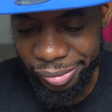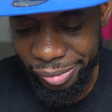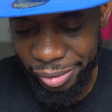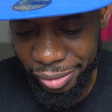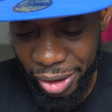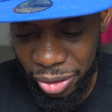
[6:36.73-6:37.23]

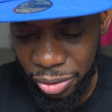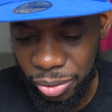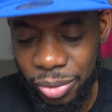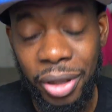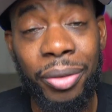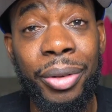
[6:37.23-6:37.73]
if I
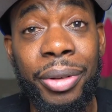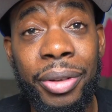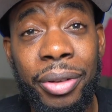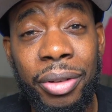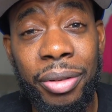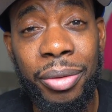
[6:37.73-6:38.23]
do ever
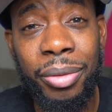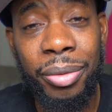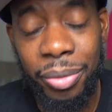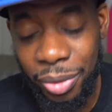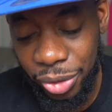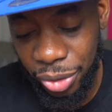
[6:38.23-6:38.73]

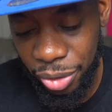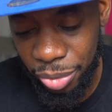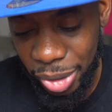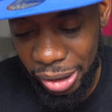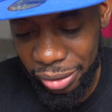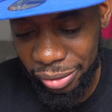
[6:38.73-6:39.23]
return
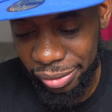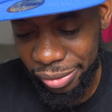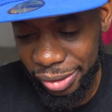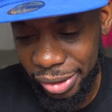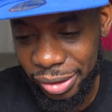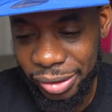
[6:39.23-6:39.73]
back
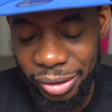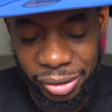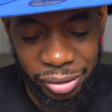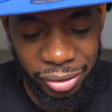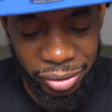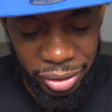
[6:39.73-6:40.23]
to this thing,